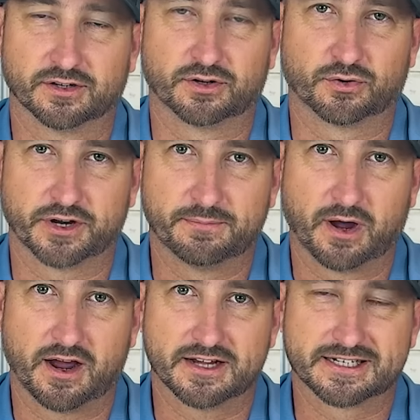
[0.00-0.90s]

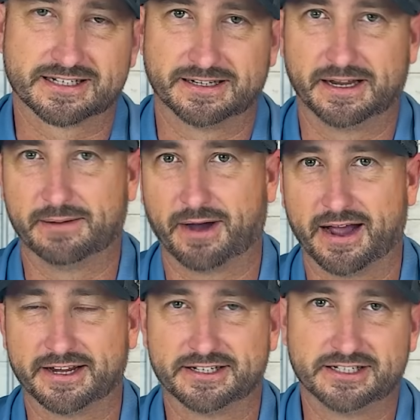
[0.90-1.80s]
gridboss
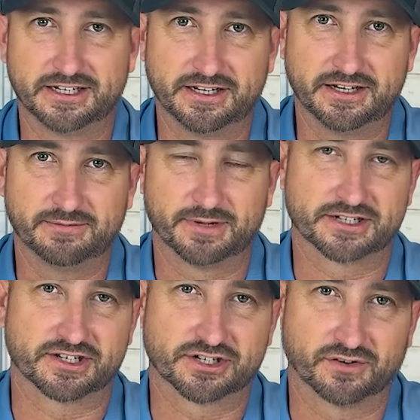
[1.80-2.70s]
MID,
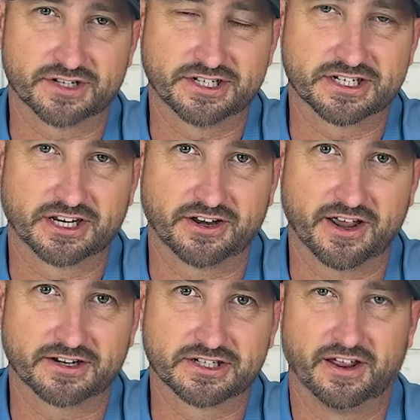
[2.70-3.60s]
basically service
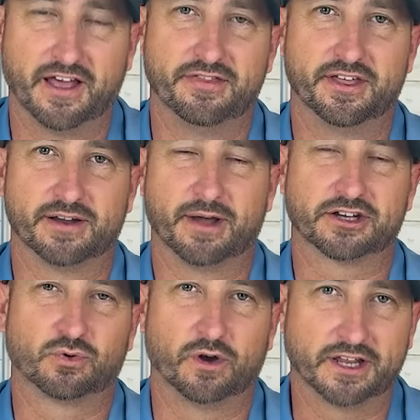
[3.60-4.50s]
disconnect, and then
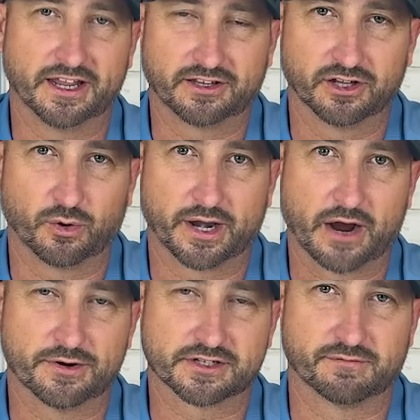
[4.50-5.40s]
about 28 kilowatt
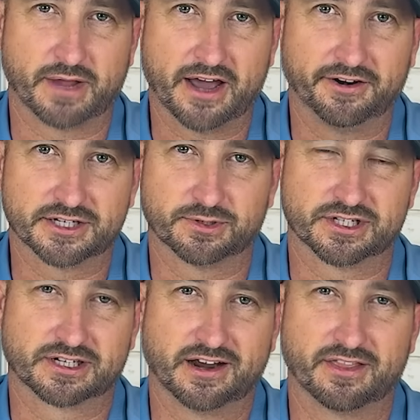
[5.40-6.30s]
hours of batteries, which
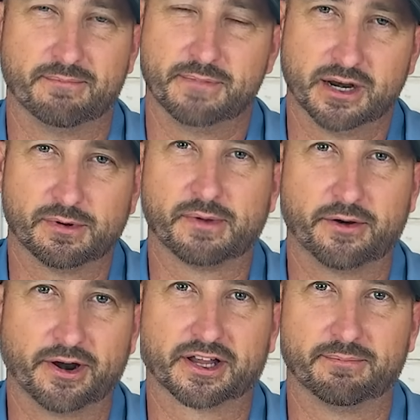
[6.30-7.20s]
is kind of the minimum
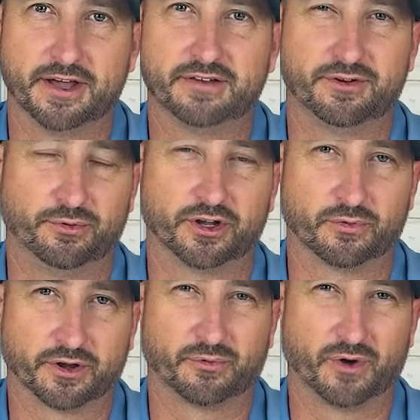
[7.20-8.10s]
I'd recommend if you really
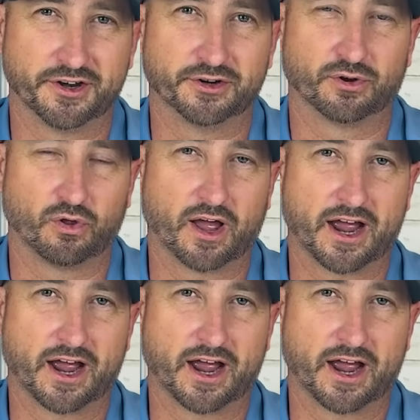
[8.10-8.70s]
want to run your whole